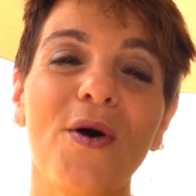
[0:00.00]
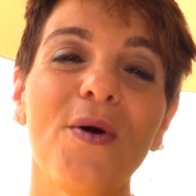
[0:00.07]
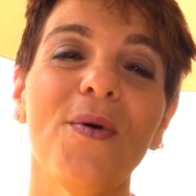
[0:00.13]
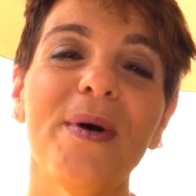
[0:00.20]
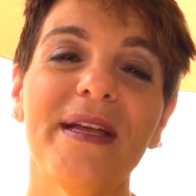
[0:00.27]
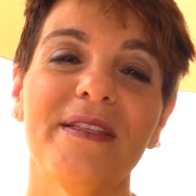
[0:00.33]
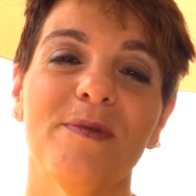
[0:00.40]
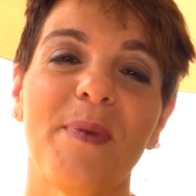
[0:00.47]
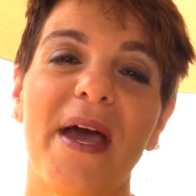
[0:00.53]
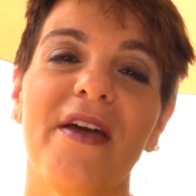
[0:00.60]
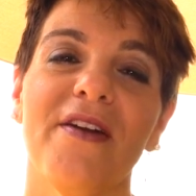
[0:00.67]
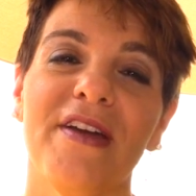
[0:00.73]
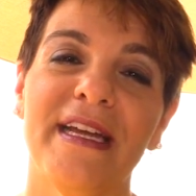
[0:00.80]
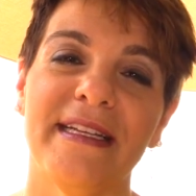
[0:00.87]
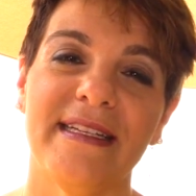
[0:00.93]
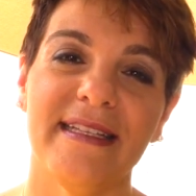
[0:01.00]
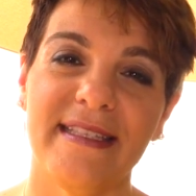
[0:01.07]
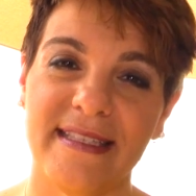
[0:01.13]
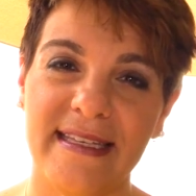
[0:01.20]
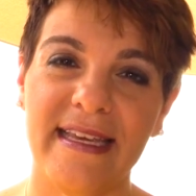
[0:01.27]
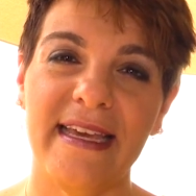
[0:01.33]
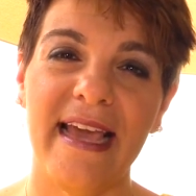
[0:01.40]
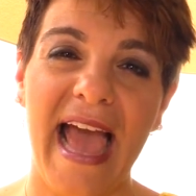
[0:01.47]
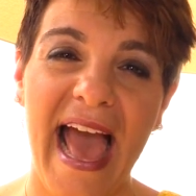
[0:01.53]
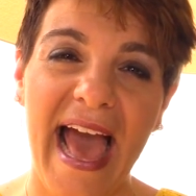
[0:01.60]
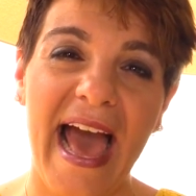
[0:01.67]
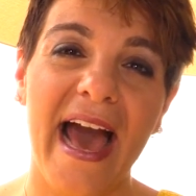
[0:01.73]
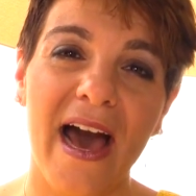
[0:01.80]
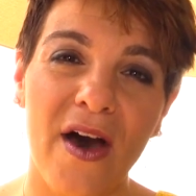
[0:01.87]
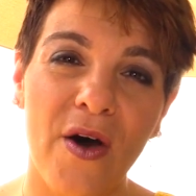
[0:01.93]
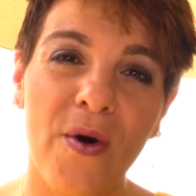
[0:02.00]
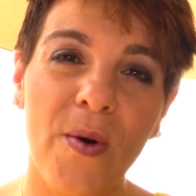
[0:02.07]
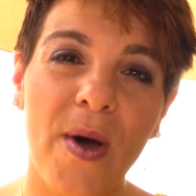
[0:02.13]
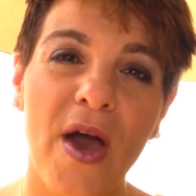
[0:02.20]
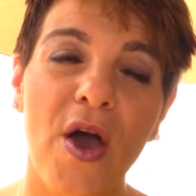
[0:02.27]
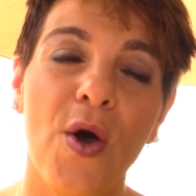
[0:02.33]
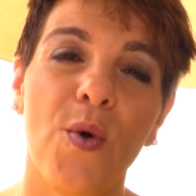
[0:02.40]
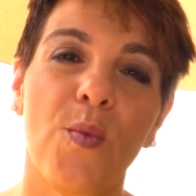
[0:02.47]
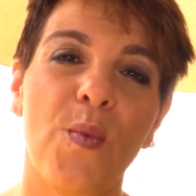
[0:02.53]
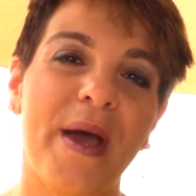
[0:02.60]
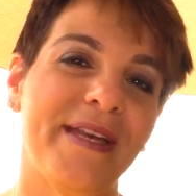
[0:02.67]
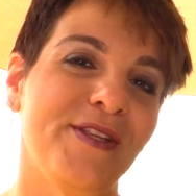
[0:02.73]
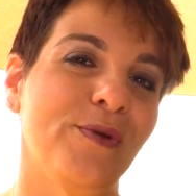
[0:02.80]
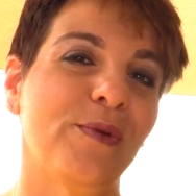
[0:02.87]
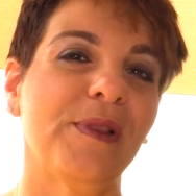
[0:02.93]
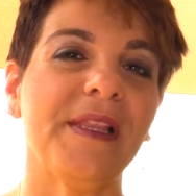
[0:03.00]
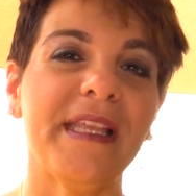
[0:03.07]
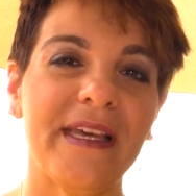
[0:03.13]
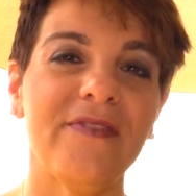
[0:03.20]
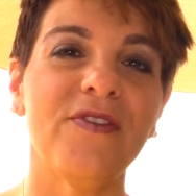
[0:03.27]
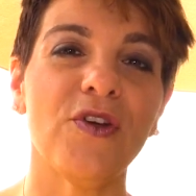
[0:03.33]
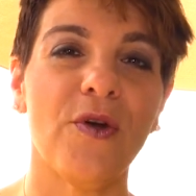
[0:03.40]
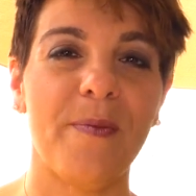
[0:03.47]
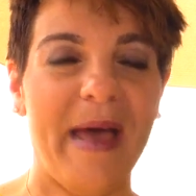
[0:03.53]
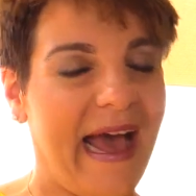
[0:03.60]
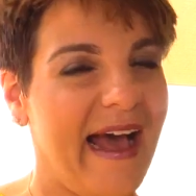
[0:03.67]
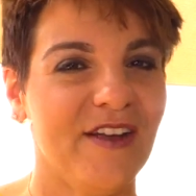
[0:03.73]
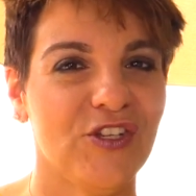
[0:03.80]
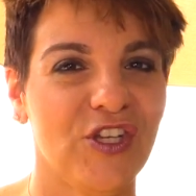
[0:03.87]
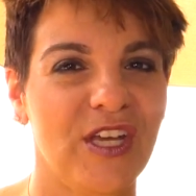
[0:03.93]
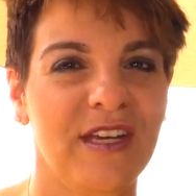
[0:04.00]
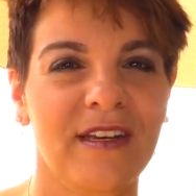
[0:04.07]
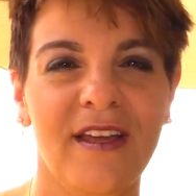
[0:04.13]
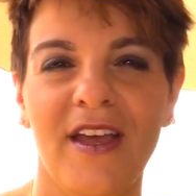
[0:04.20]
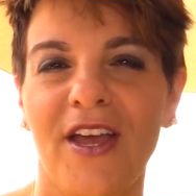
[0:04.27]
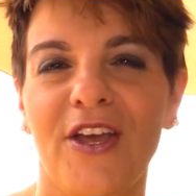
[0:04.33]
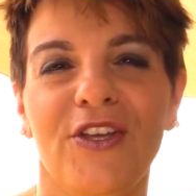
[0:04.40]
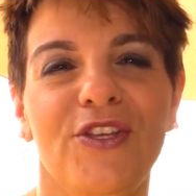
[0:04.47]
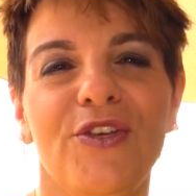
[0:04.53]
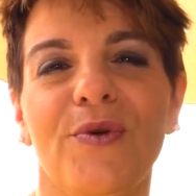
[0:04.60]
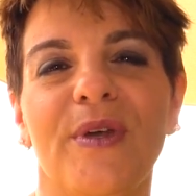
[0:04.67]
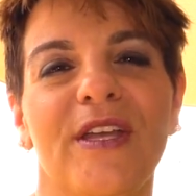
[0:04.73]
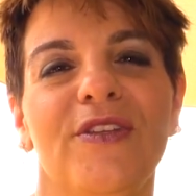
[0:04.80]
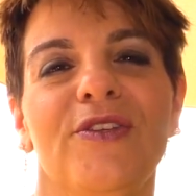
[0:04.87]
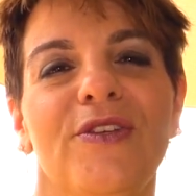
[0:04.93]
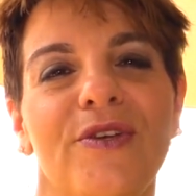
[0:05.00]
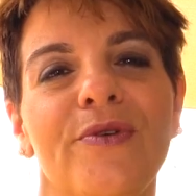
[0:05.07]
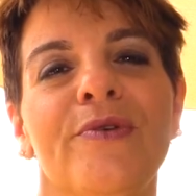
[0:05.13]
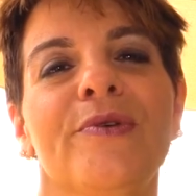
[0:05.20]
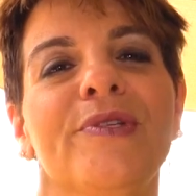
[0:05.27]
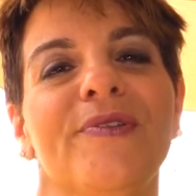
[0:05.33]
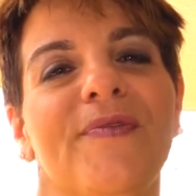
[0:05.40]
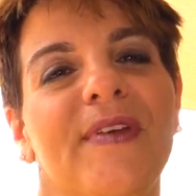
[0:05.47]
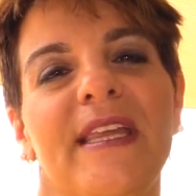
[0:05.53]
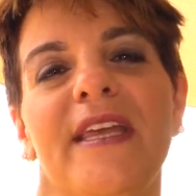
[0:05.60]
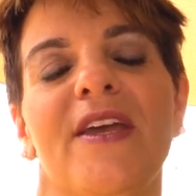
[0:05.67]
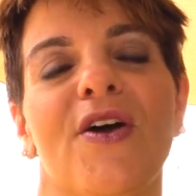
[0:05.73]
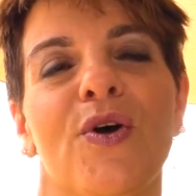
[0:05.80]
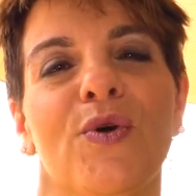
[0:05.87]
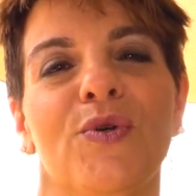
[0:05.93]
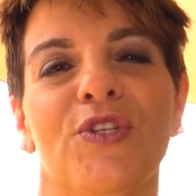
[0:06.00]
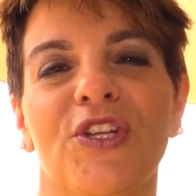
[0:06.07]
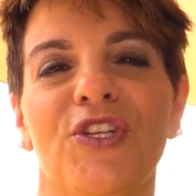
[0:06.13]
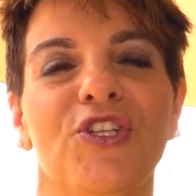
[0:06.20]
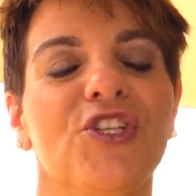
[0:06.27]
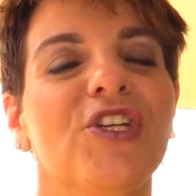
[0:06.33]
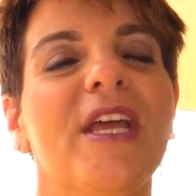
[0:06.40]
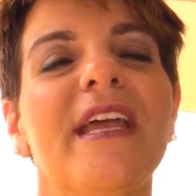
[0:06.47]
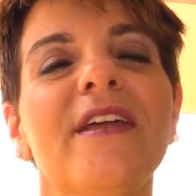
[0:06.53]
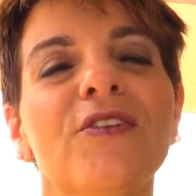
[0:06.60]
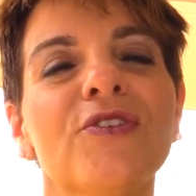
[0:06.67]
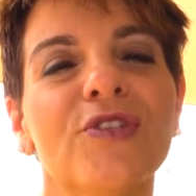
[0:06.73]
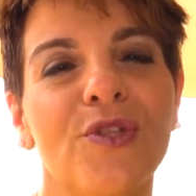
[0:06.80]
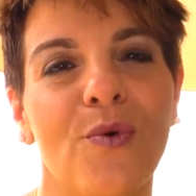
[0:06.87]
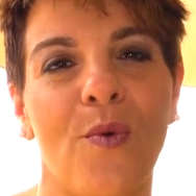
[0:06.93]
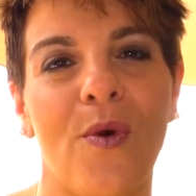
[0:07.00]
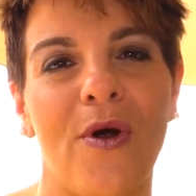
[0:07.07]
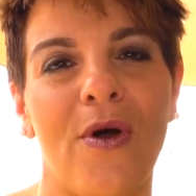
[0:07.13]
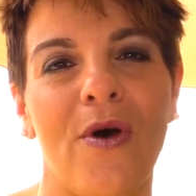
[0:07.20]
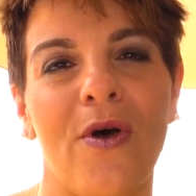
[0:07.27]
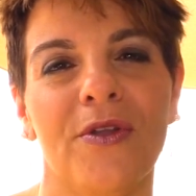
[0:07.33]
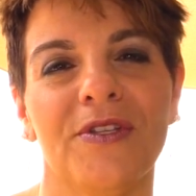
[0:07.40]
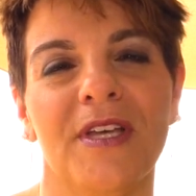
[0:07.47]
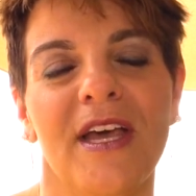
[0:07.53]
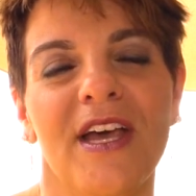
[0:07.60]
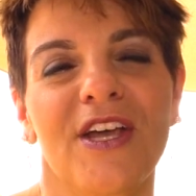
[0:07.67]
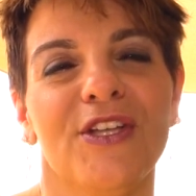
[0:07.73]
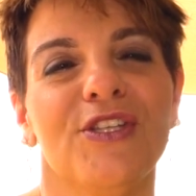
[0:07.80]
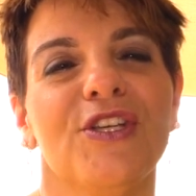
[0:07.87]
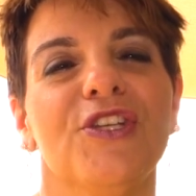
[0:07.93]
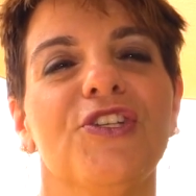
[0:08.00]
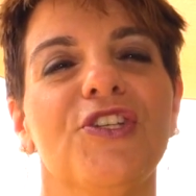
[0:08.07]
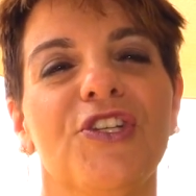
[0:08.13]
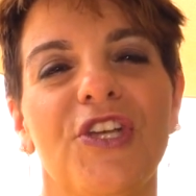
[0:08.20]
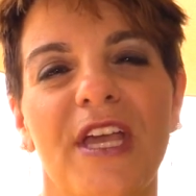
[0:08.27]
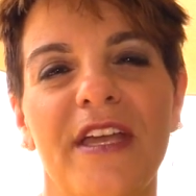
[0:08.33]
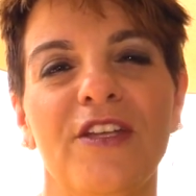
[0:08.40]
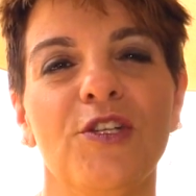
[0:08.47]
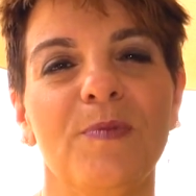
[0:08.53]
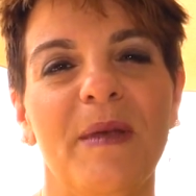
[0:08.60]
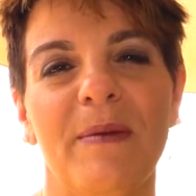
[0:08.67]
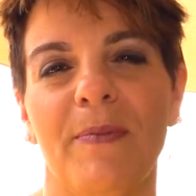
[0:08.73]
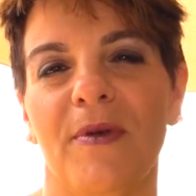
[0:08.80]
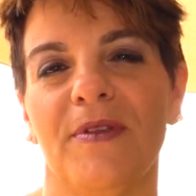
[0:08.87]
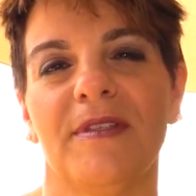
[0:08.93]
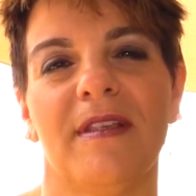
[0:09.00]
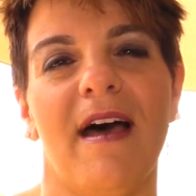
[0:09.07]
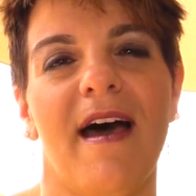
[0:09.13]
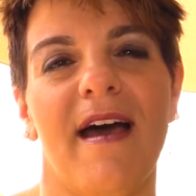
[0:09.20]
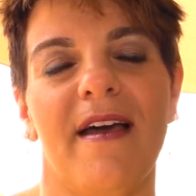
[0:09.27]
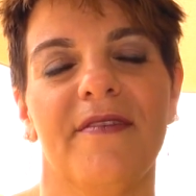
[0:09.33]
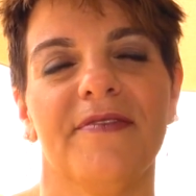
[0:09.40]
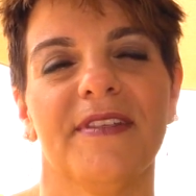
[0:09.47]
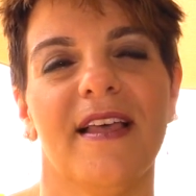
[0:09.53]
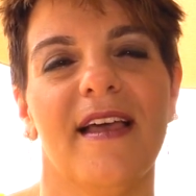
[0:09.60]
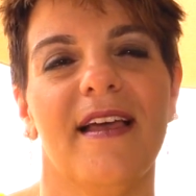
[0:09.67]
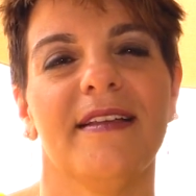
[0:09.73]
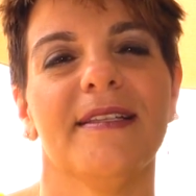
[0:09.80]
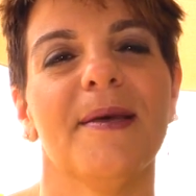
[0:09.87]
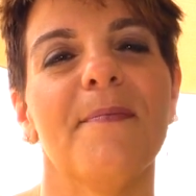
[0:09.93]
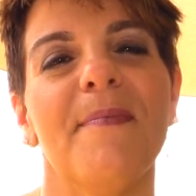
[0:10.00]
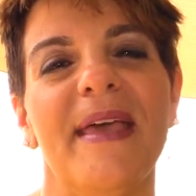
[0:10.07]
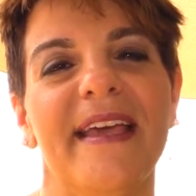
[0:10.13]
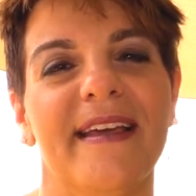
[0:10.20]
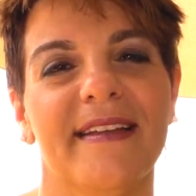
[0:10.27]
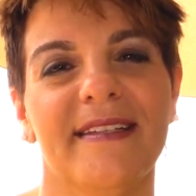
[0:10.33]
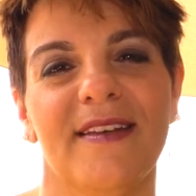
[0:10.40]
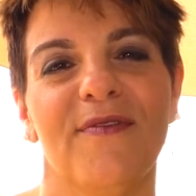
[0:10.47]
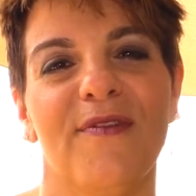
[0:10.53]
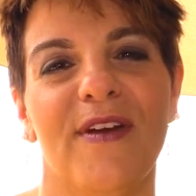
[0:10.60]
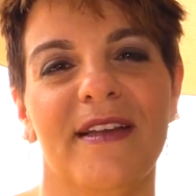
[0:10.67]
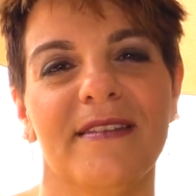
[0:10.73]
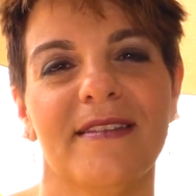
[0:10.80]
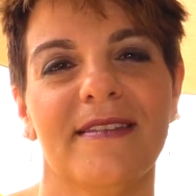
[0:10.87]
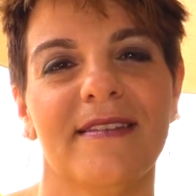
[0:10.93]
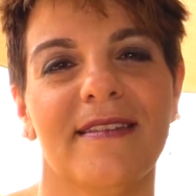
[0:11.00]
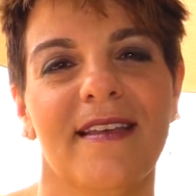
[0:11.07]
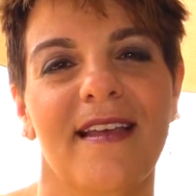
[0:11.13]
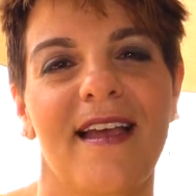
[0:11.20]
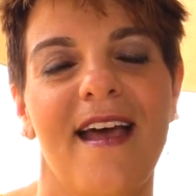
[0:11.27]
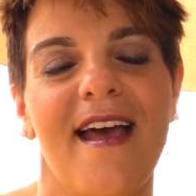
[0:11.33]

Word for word: so inspiring to see how, when you live your passion, you can use video to change the world, to change people's lives, and to make a difference